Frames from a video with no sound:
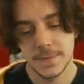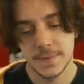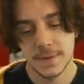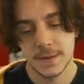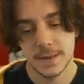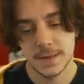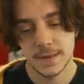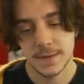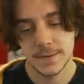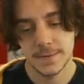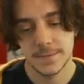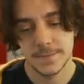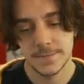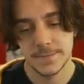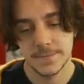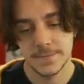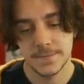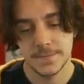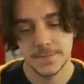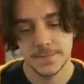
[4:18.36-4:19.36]

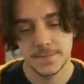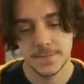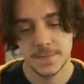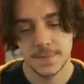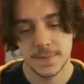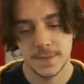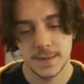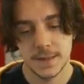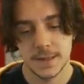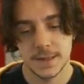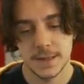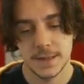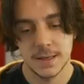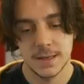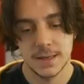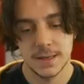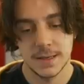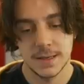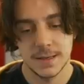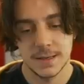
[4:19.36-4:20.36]

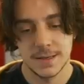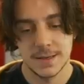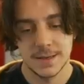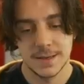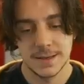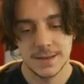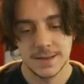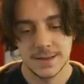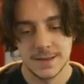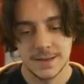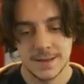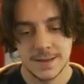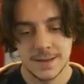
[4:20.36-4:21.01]
Nobody speaks.